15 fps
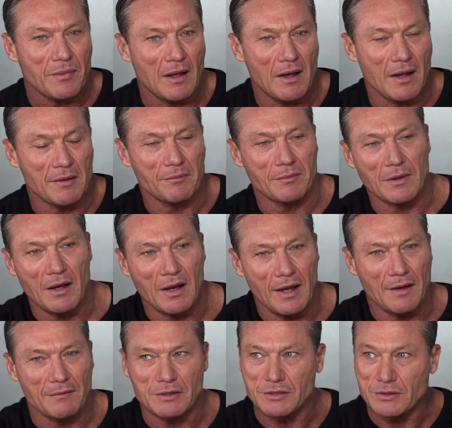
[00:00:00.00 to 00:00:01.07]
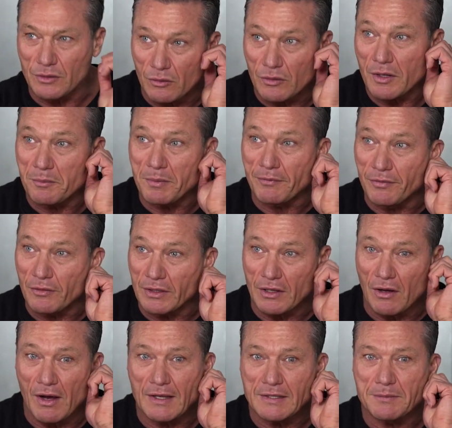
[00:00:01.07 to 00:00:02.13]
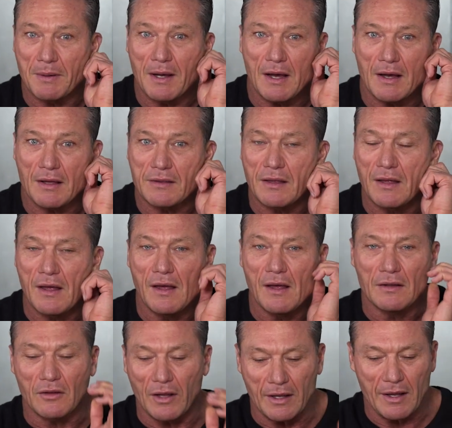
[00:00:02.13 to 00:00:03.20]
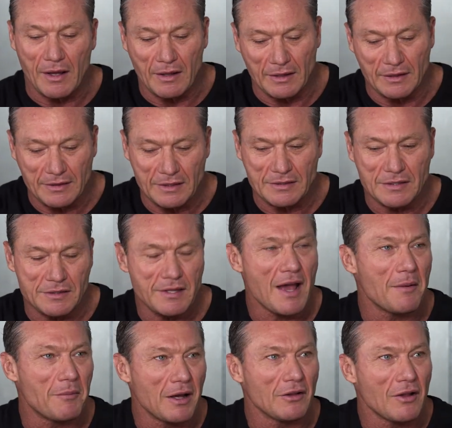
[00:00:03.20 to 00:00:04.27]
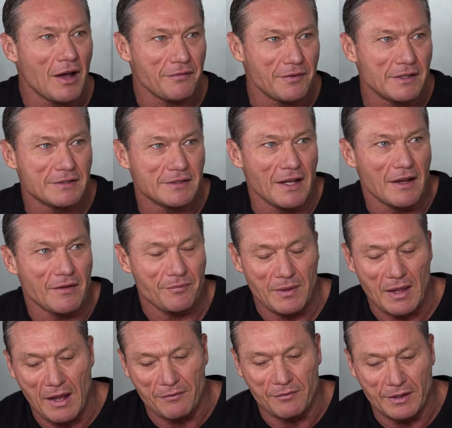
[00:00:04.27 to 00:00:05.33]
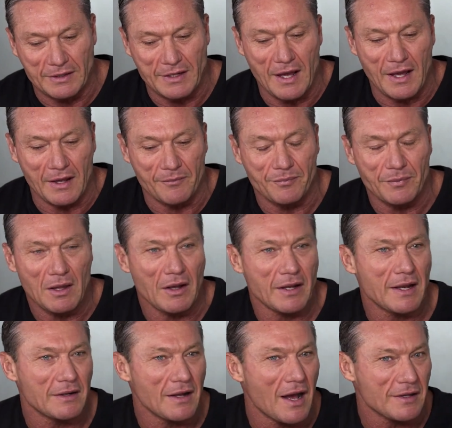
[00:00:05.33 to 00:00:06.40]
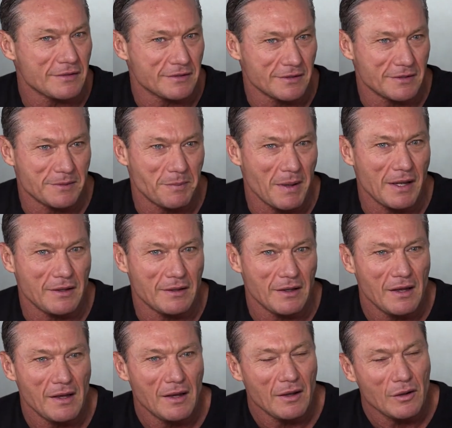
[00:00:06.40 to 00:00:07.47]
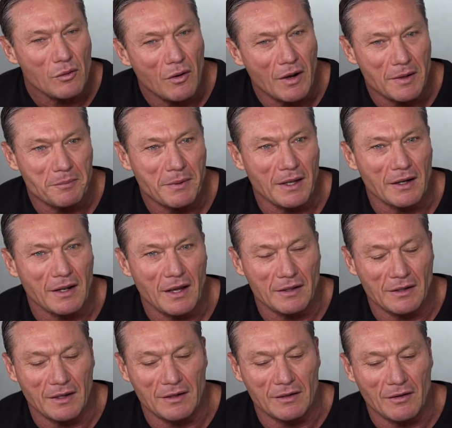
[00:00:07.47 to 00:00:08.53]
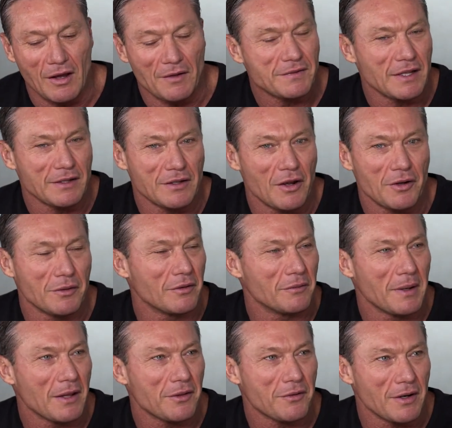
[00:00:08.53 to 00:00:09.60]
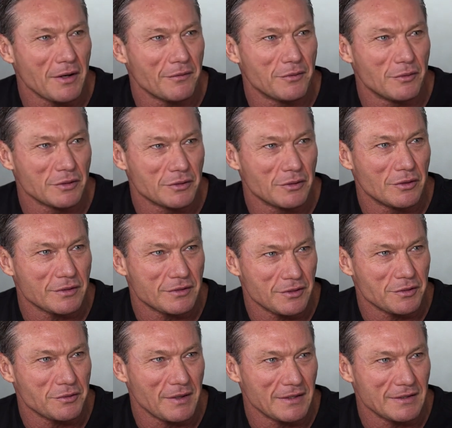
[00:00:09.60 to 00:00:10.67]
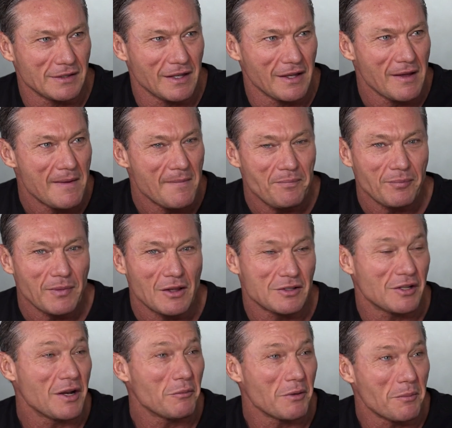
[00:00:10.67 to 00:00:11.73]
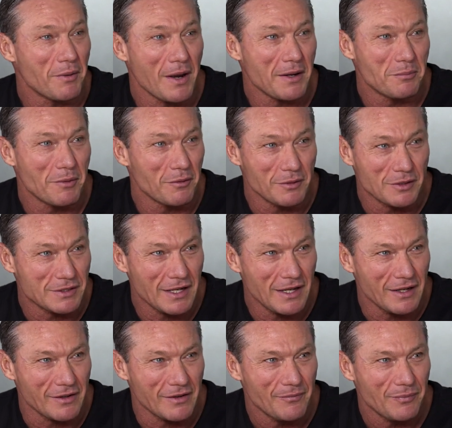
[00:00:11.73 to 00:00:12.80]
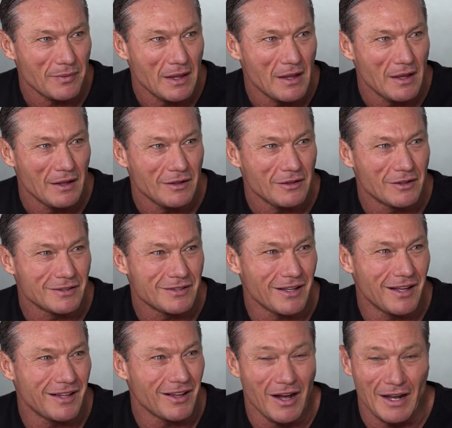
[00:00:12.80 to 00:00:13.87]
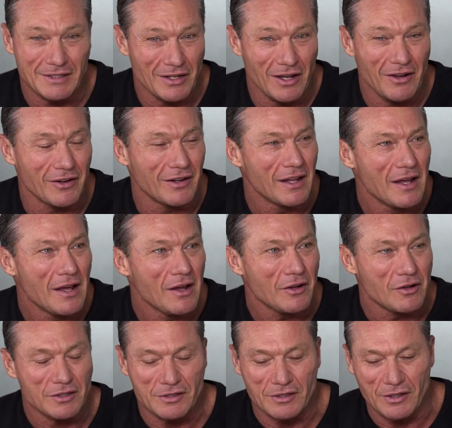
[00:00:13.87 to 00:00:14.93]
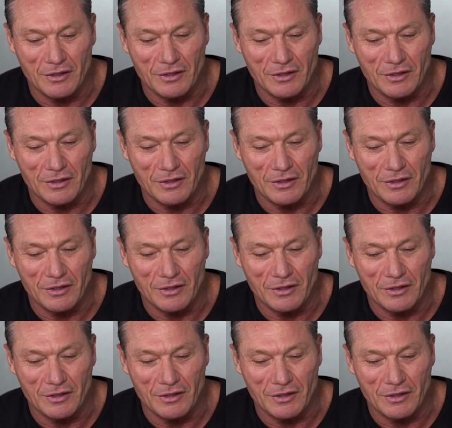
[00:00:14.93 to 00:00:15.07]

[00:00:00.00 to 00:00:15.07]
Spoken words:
I have a sauna before the ice bath. Like, this is how my life is now, every day. I get asked to speak quite a bit, and then I've said no to about 3 or 4 talks just recently because I don't want to break my routine. because I don't. Because